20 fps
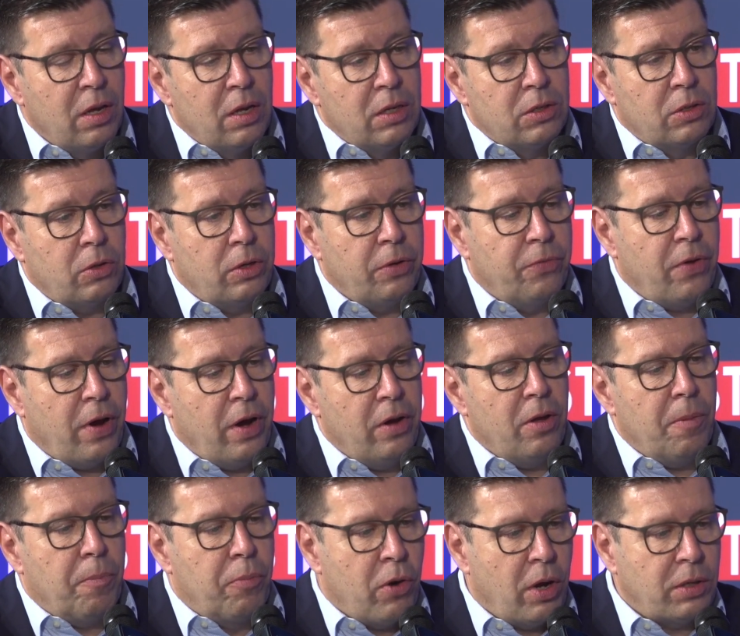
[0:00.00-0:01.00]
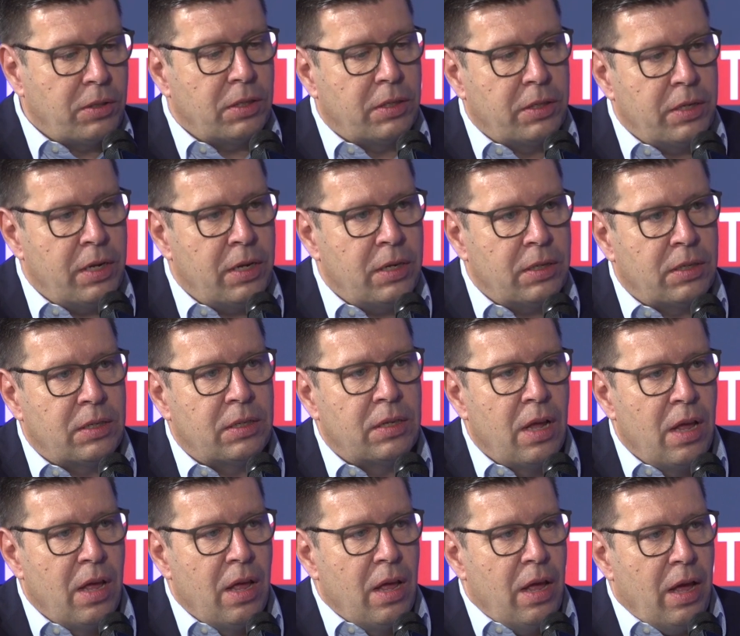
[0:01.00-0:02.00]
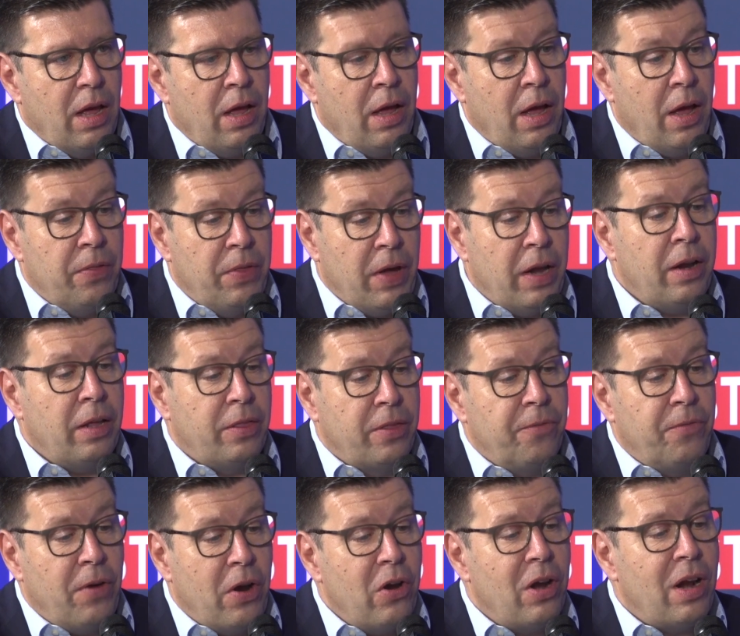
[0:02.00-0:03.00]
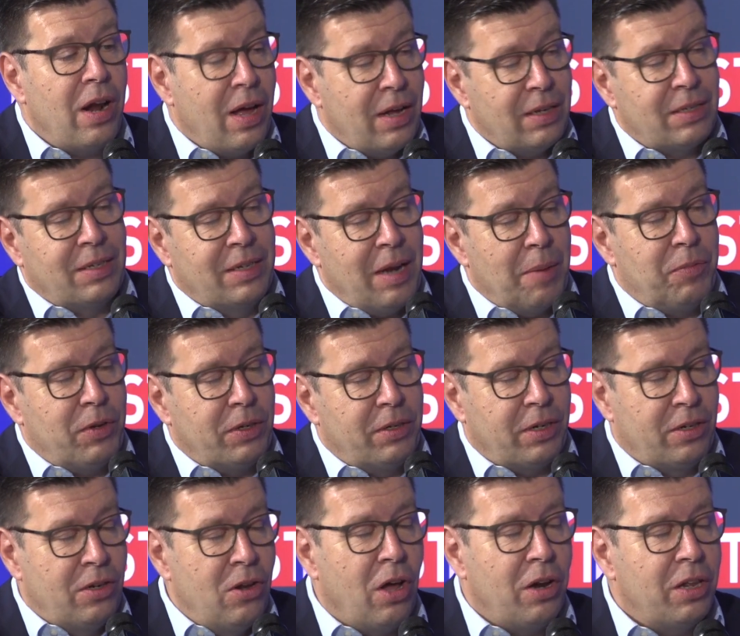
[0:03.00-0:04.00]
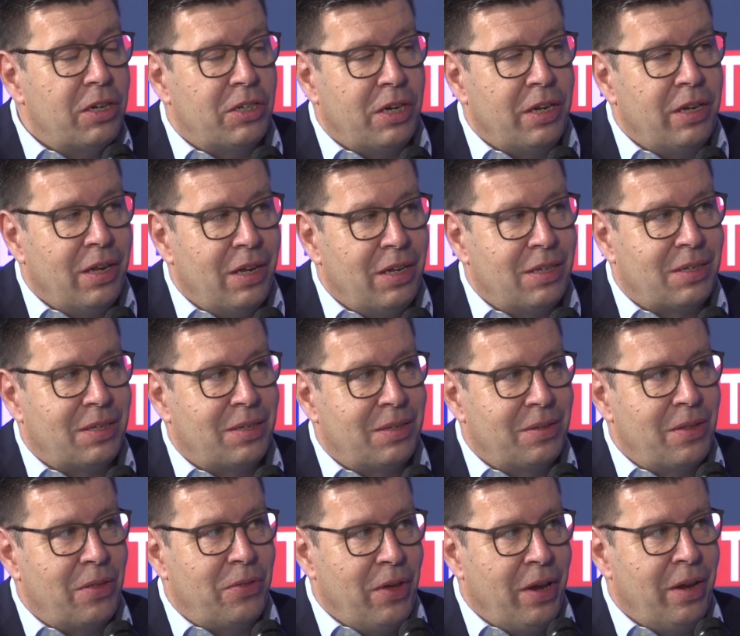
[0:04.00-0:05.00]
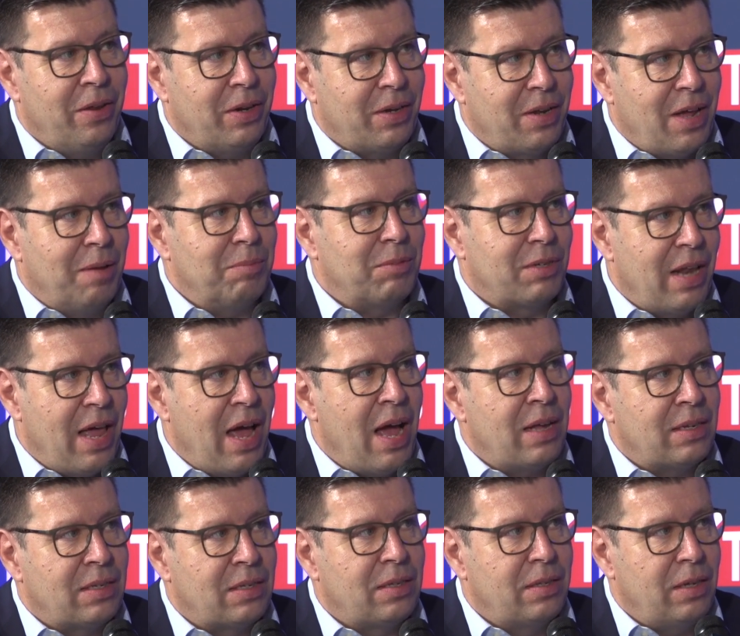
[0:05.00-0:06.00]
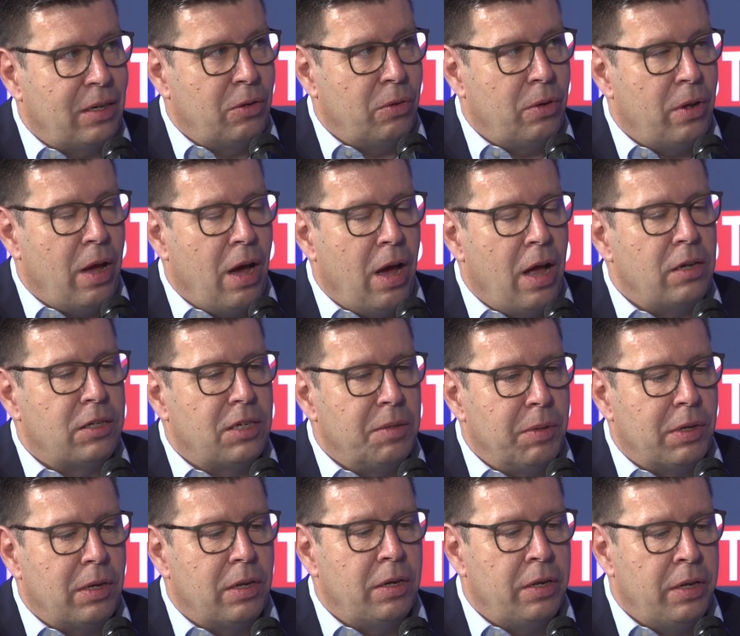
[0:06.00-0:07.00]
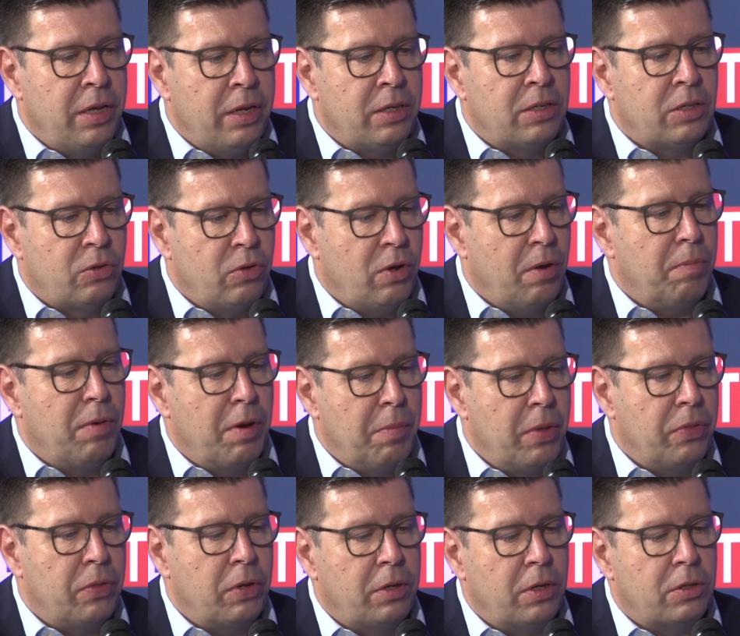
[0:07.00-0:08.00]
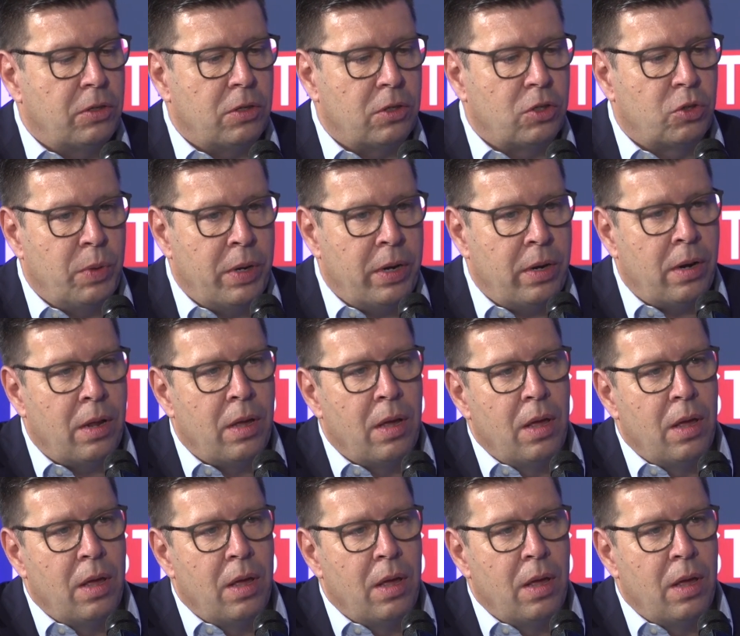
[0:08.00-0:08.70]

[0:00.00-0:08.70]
So define your processes. And then at the very last step, the technology is the thing that comes last that you ultimately need to implement the digital twin.